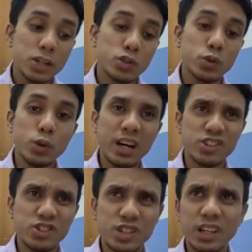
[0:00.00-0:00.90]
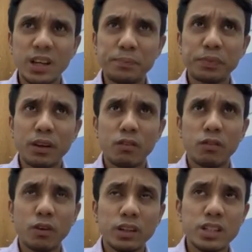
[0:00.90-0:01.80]
So actually
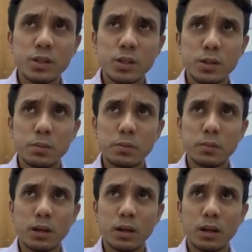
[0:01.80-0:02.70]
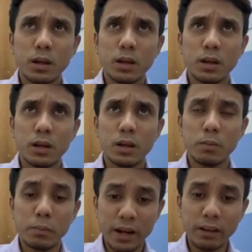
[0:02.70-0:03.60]
for this
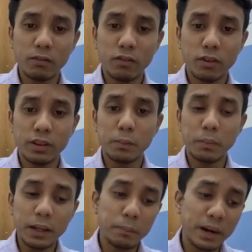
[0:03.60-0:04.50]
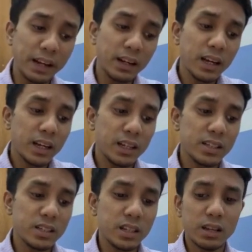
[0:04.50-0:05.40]
part, for the play part,
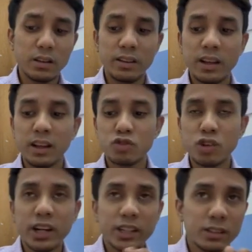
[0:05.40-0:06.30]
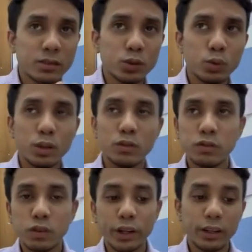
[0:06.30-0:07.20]
is they try to
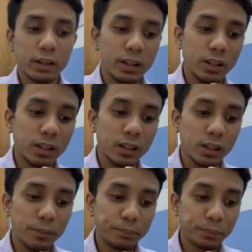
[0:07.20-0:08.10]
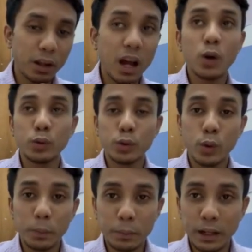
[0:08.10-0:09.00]
avoid the
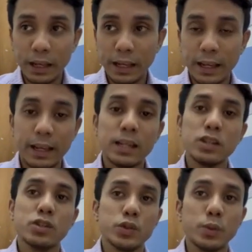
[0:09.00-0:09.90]
outdoor play. So